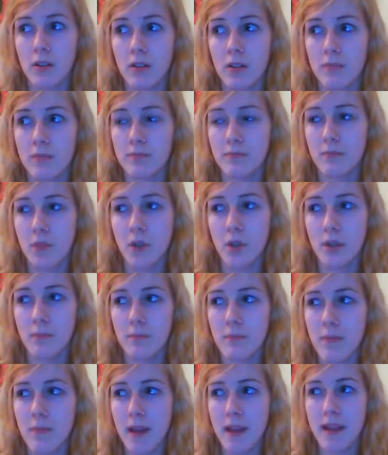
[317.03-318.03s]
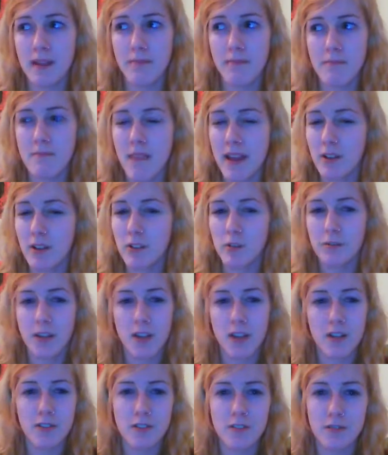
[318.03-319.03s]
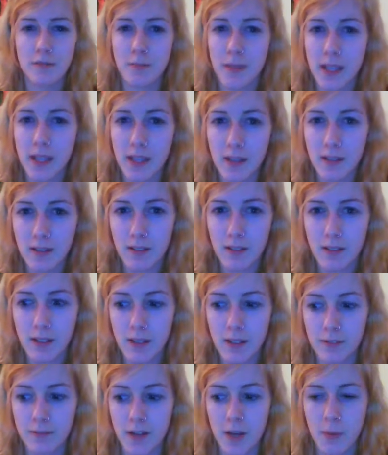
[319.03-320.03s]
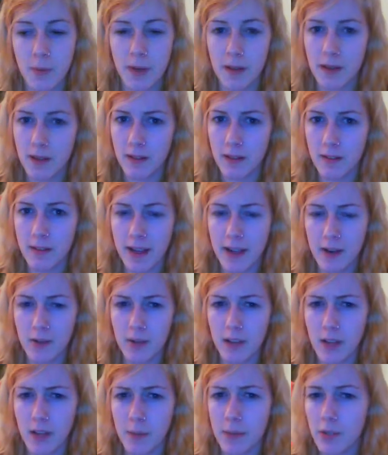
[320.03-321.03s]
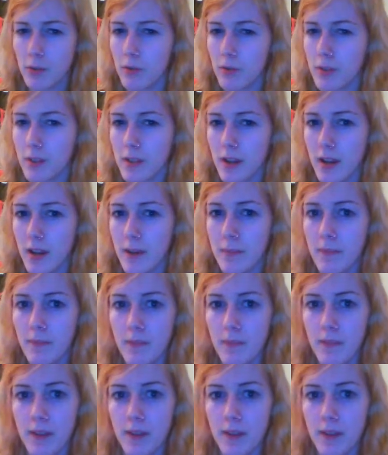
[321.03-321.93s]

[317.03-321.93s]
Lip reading: a male version of me if I went out clubbing all the time.